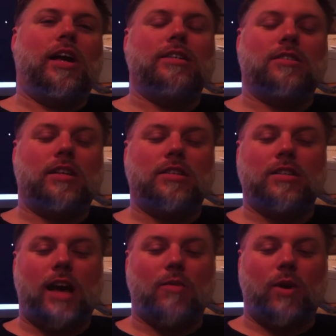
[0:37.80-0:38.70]
And so they
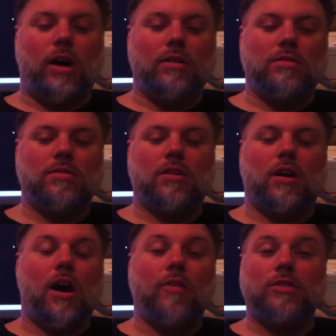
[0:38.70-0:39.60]
did that well.
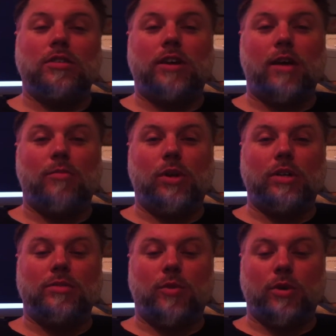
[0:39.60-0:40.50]
Obviously gameplay
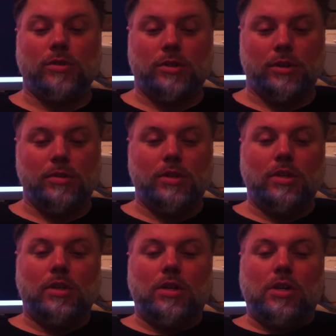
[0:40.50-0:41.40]
is important too.
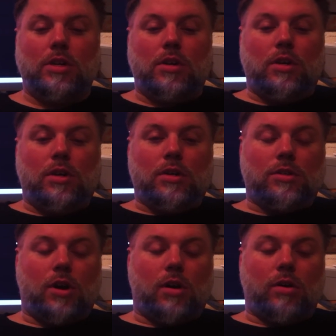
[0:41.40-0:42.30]

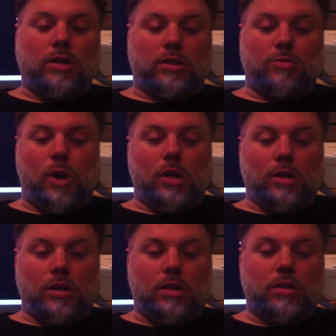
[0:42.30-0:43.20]
So as a
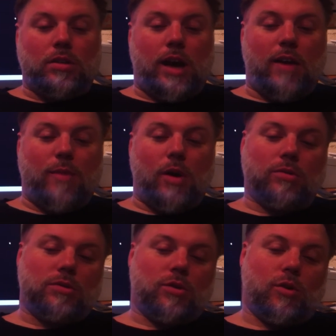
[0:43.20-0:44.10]
smuggler, I have my
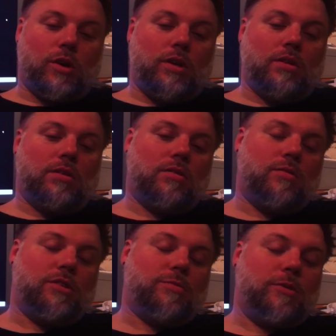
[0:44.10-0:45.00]
own story,
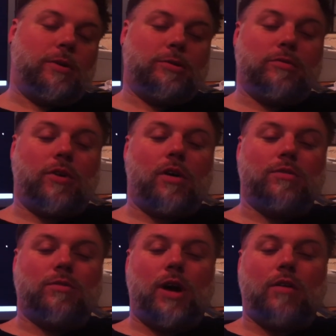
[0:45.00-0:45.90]
which pretty much
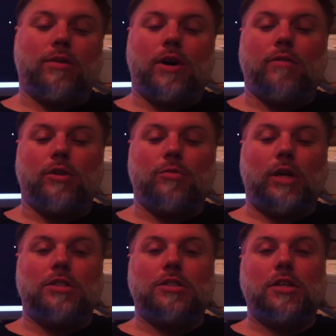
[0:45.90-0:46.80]
revolved around recovering
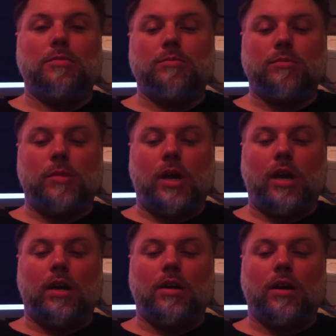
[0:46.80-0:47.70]
my ship
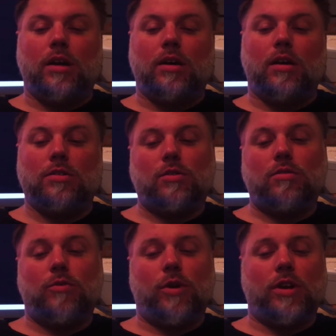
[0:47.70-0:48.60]
and
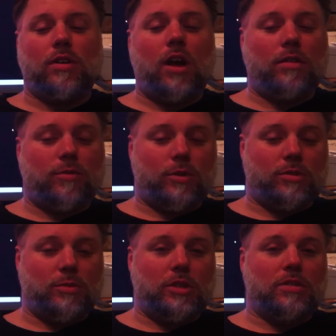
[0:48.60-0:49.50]
also avoiding law
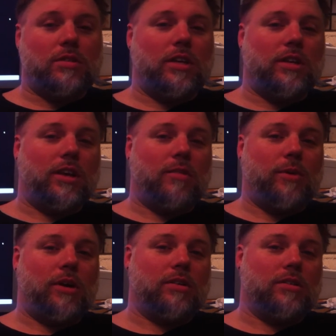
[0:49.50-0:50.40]
enforcement and then
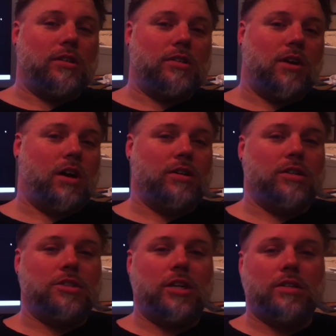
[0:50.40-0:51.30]
apparently talking
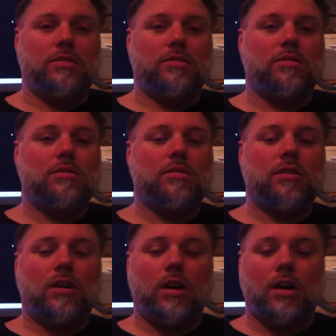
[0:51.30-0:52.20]
to chicks.
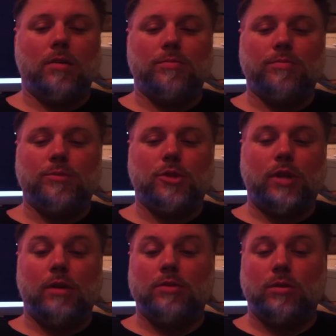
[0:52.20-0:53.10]
So
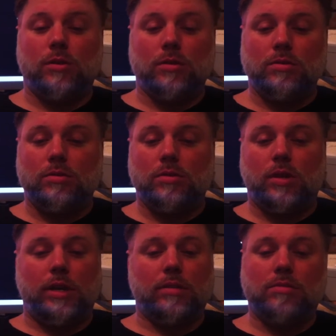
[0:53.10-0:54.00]
that was cool.
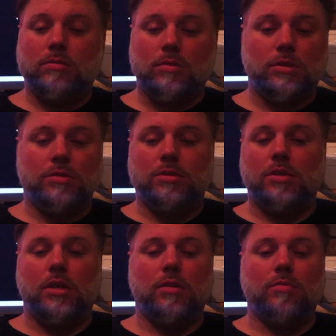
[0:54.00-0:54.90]
Like,
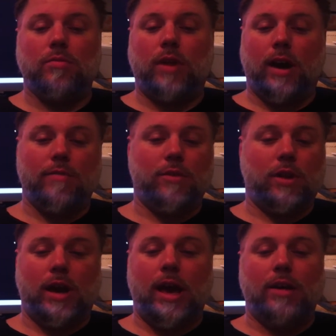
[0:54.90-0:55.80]
interesting. Like, I feel
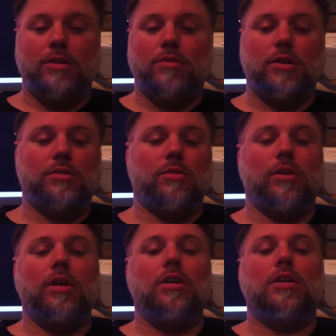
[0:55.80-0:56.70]
like I had a unique
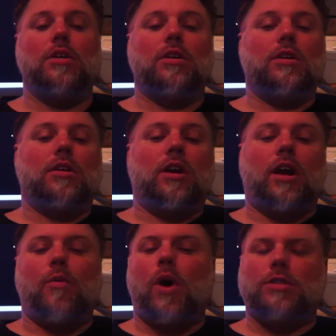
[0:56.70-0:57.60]
story.
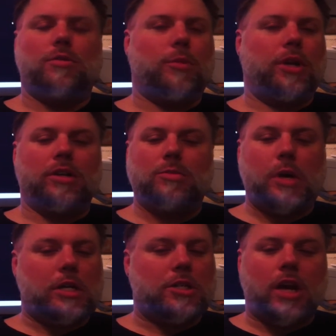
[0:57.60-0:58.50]
And I watched somebody else
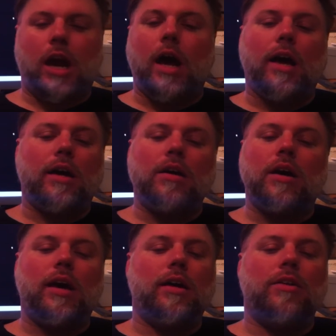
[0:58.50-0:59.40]
make a Jedi,
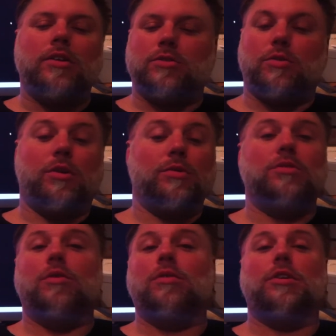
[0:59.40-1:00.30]
and their story was
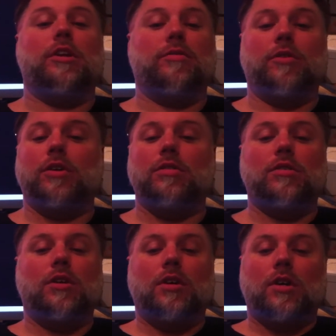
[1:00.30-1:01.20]
totally different.
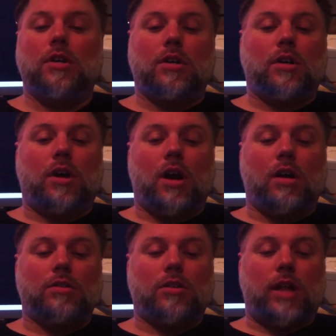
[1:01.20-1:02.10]

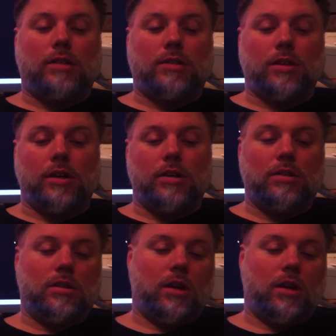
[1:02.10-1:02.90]
So that's good.